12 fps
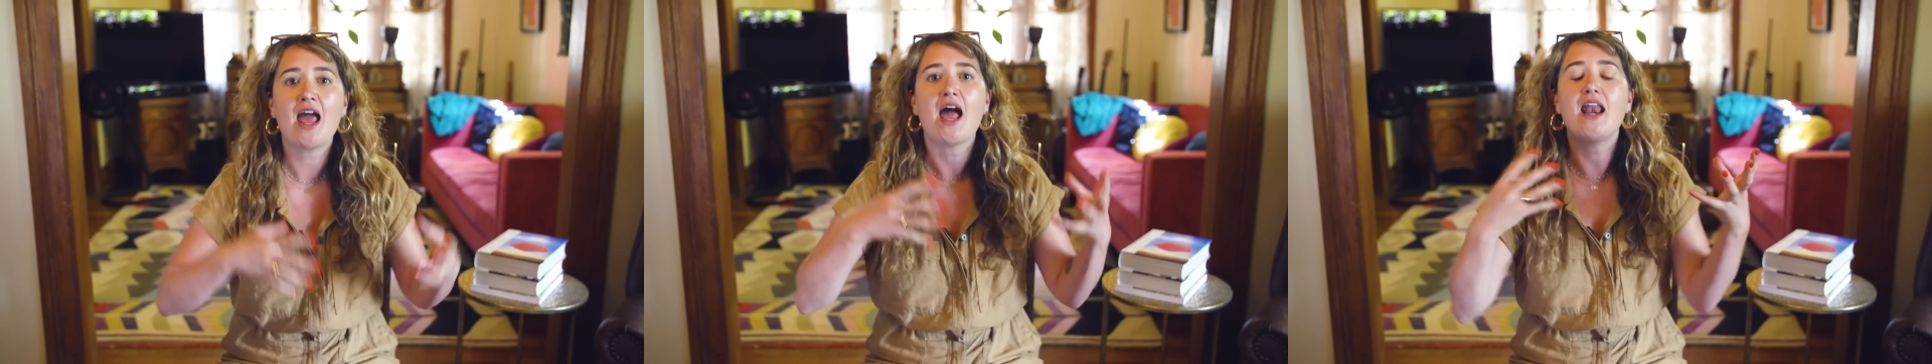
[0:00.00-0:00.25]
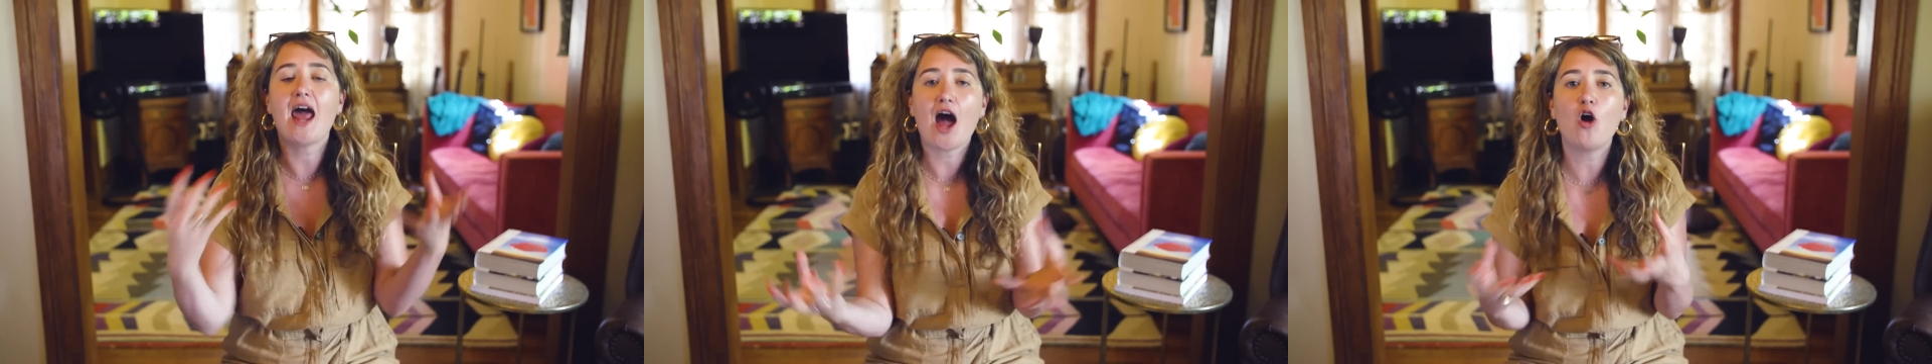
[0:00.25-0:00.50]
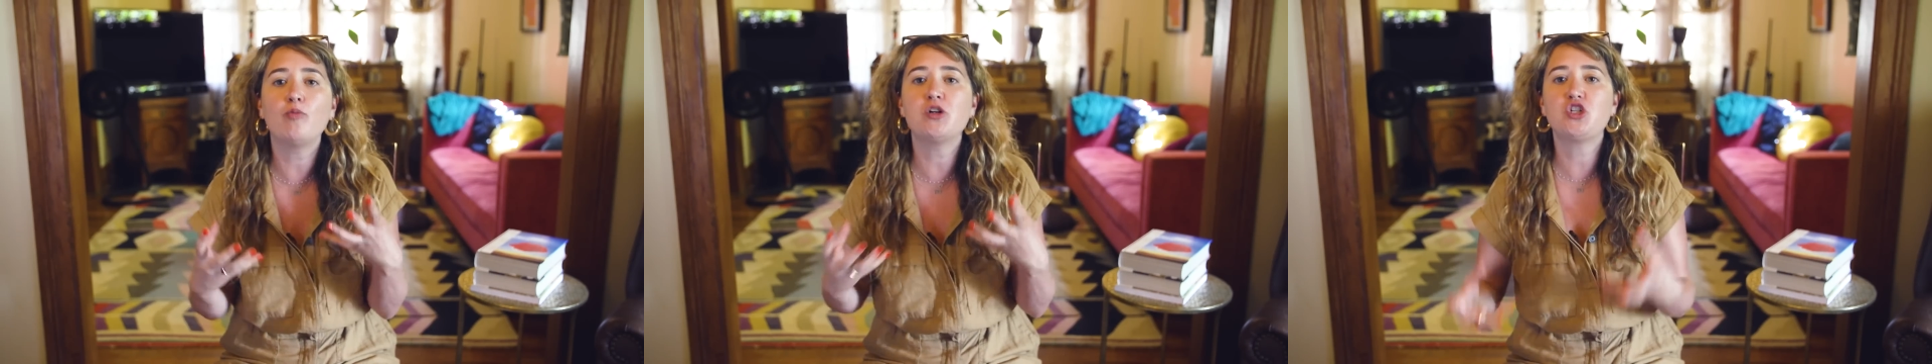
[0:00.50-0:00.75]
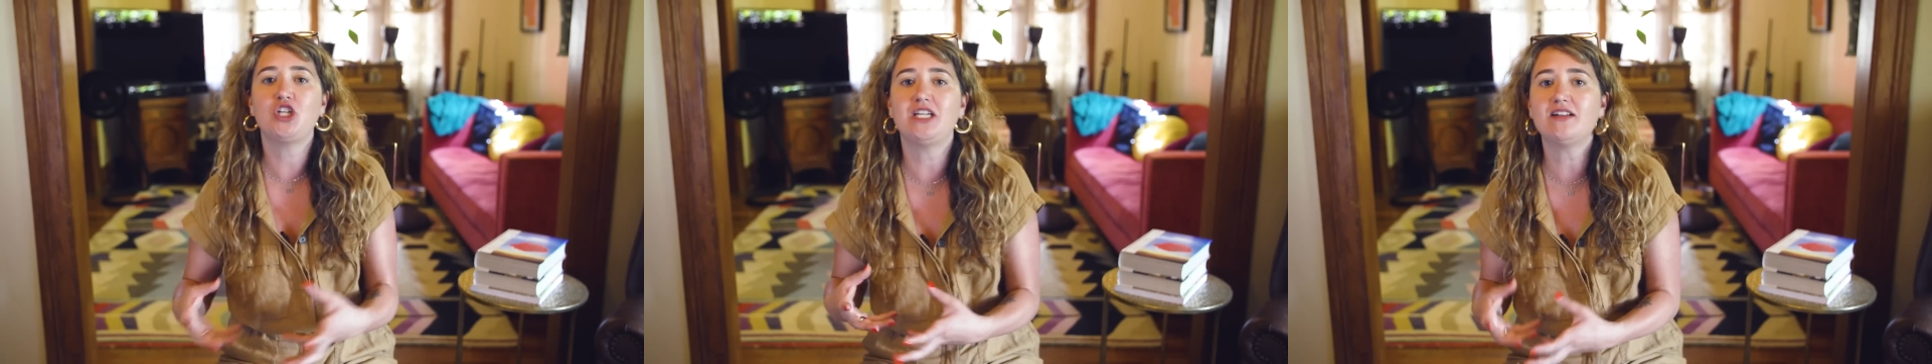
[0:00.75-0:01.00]
and how
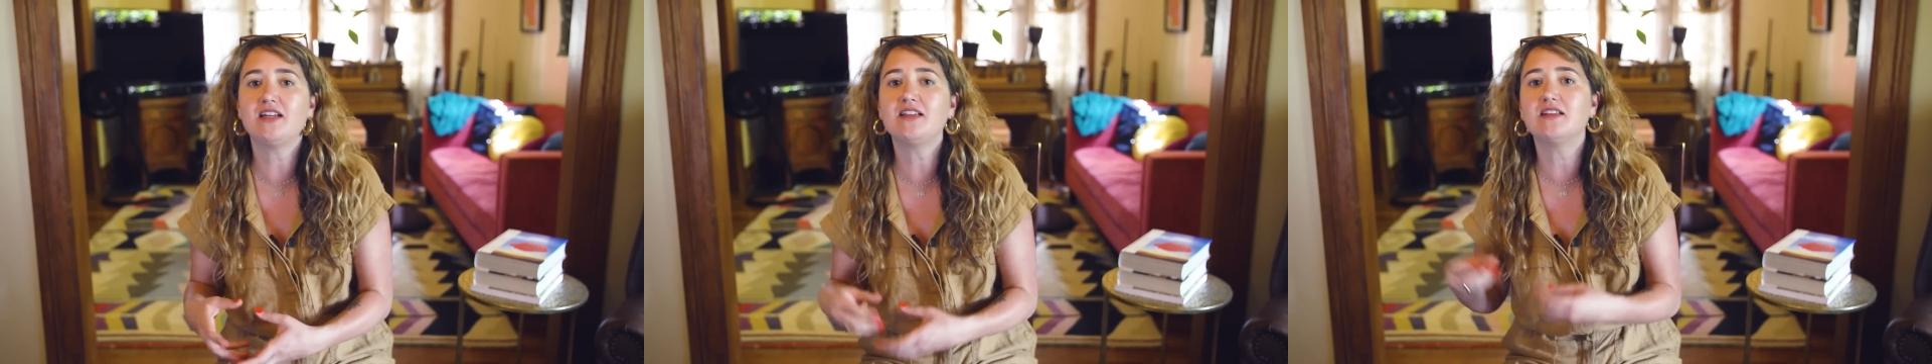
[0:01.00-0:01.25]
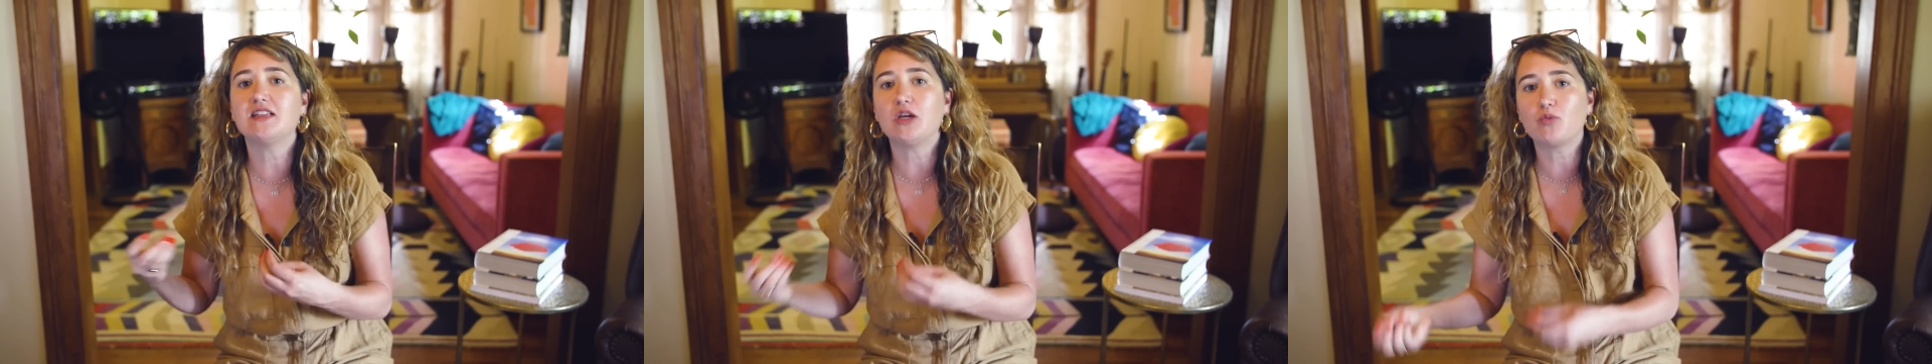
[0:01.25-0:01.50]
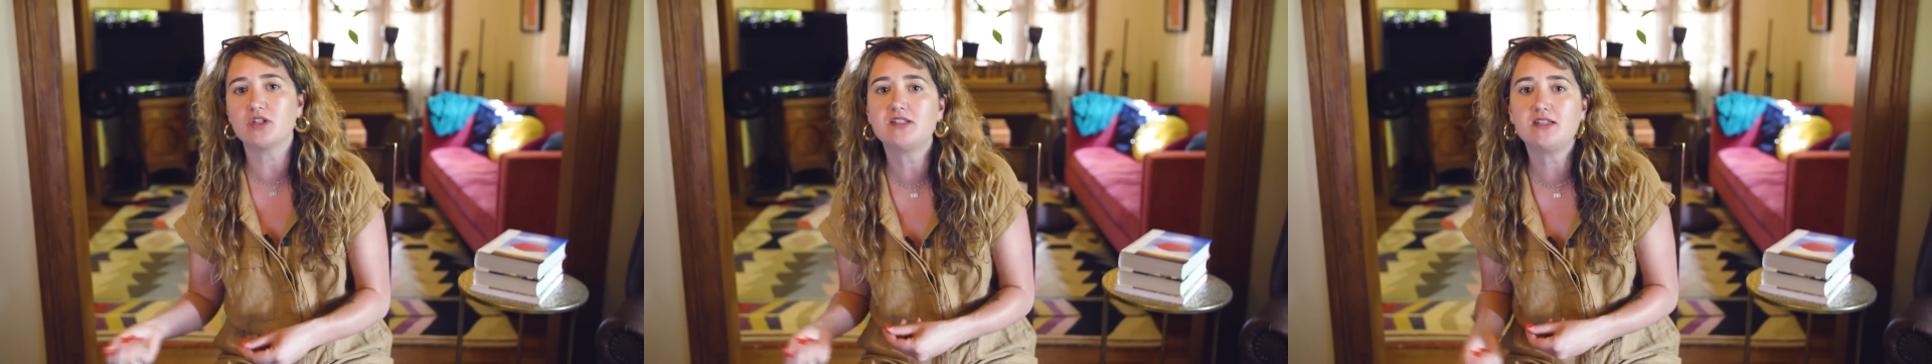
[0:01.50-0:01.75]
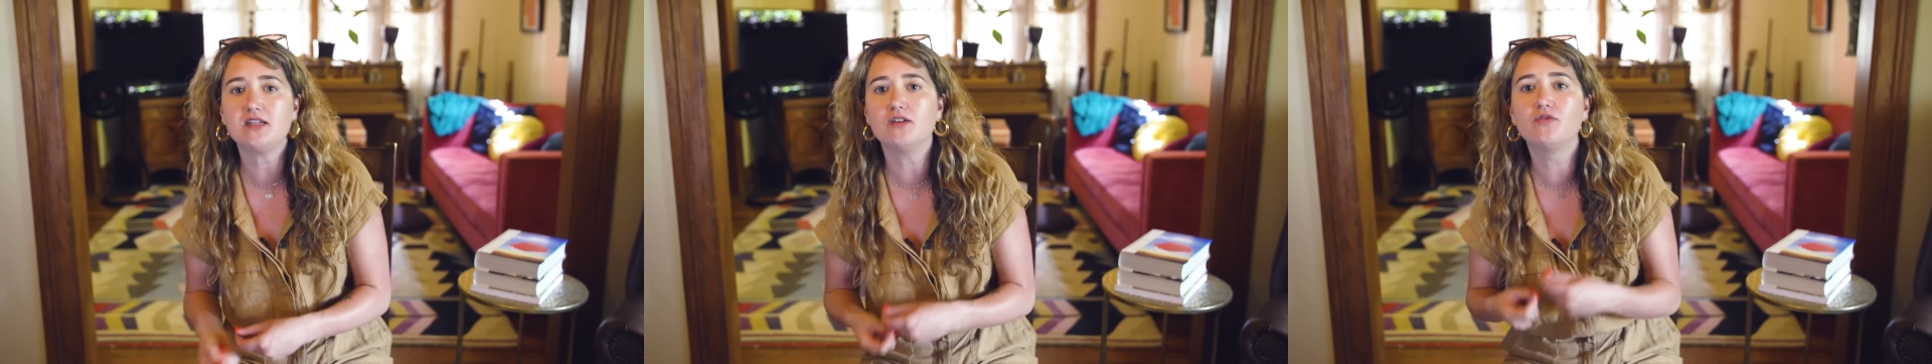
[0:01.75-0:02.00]
much healing that they
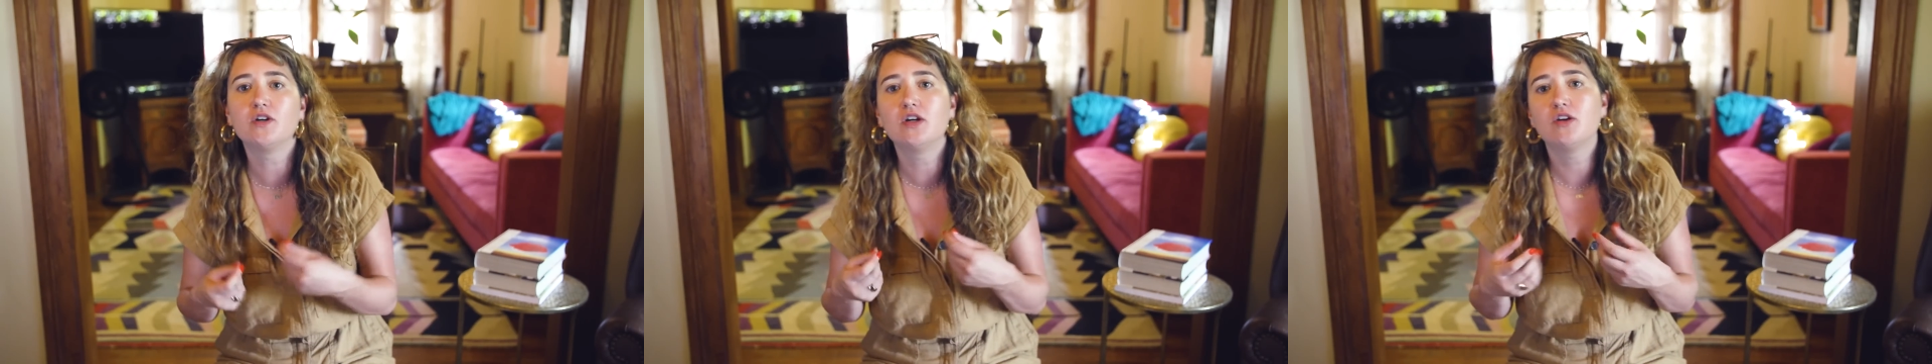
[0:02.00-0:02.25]
receive